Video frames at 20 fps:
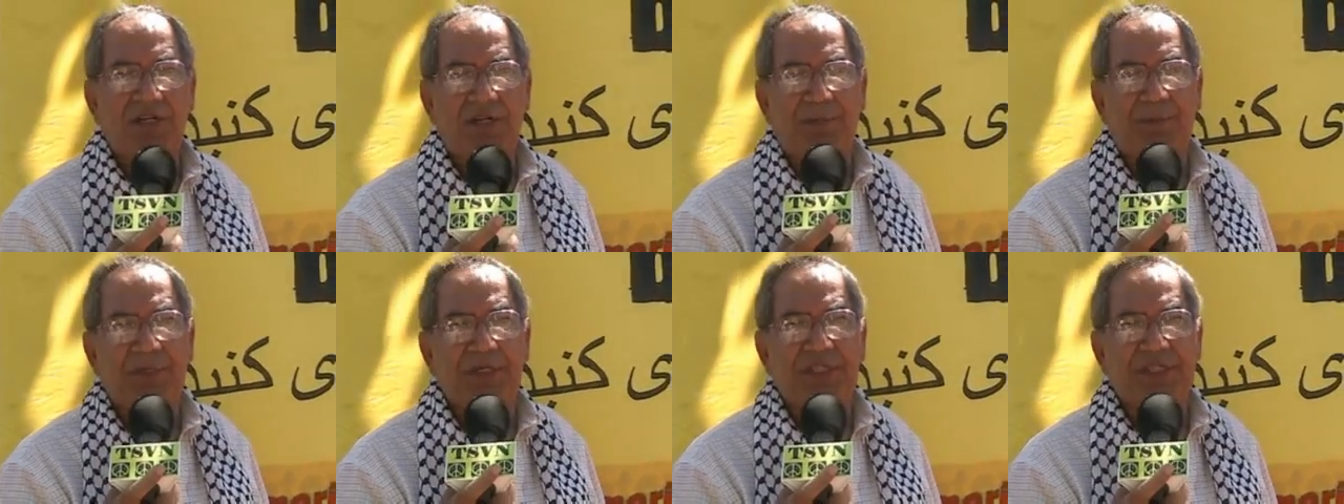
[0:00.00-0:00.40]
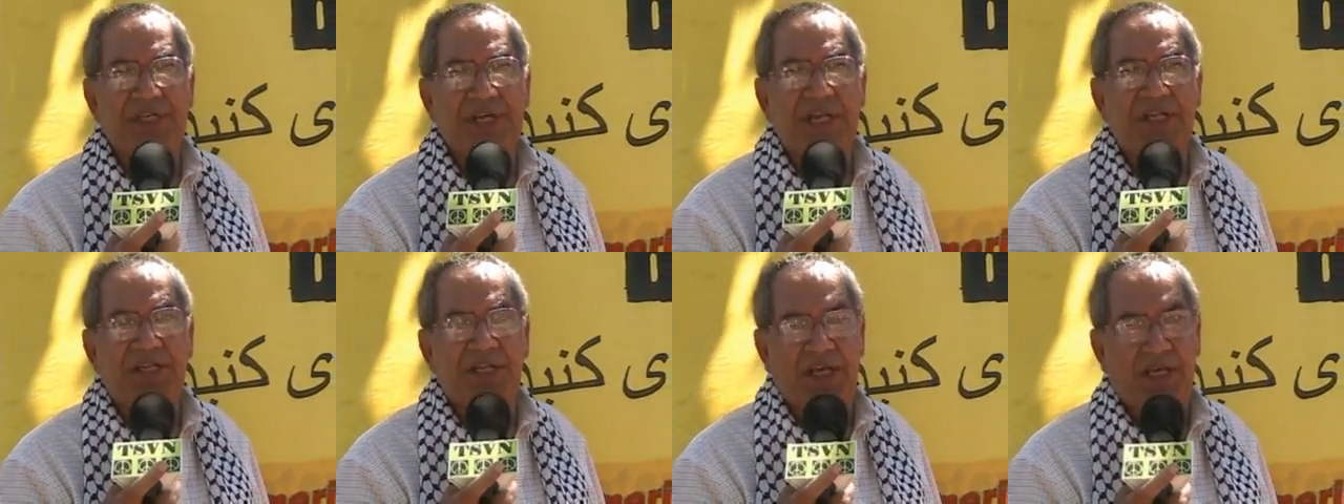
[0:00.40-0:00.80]

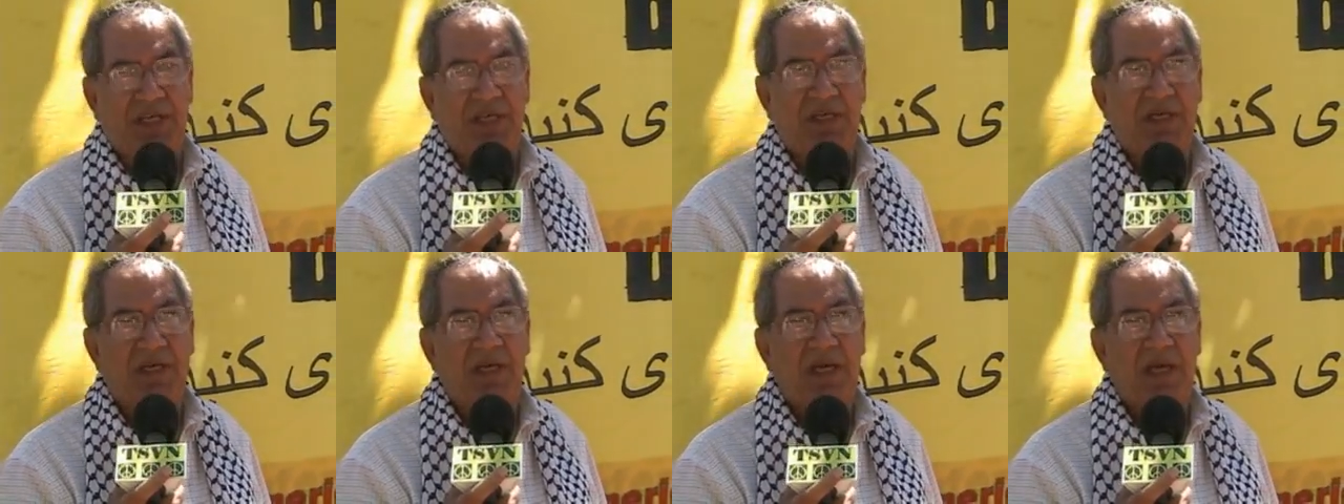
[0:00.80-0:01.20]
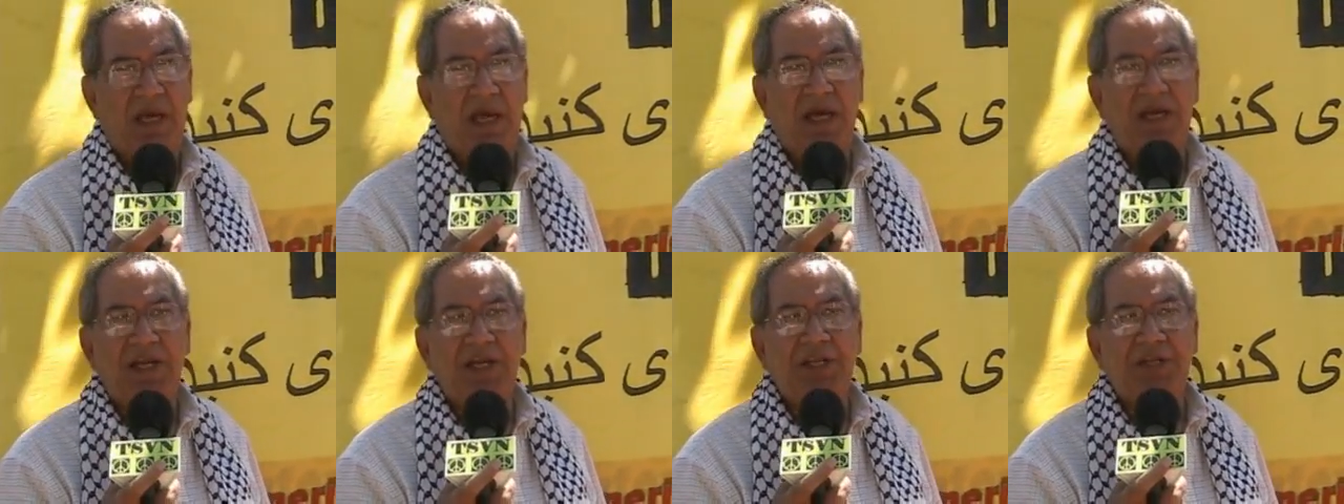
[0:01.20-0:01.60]
representing
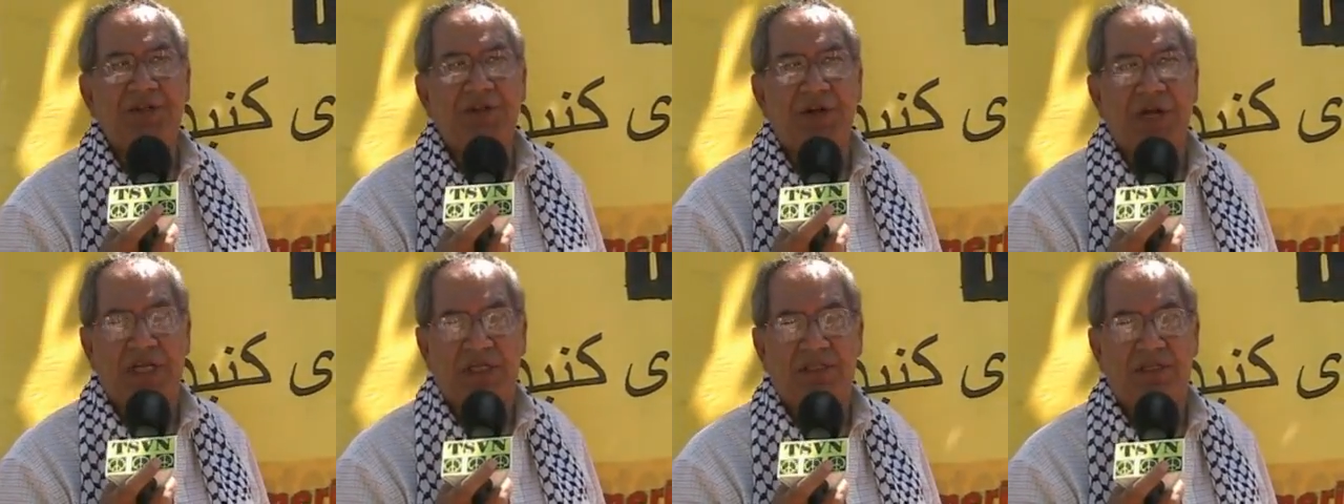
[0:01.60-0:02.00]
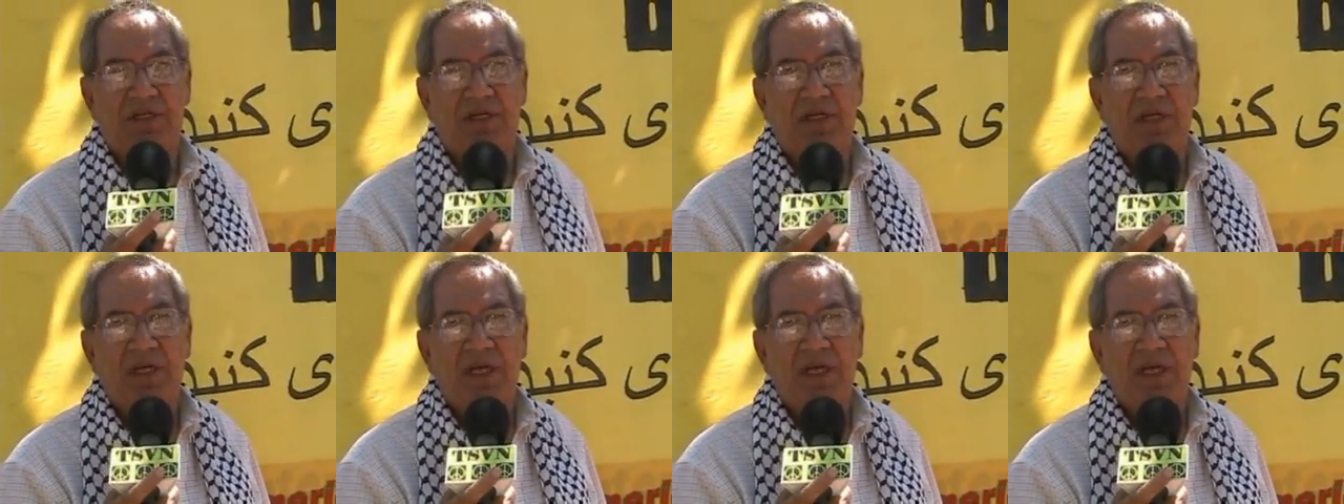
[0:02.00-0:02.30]
any threat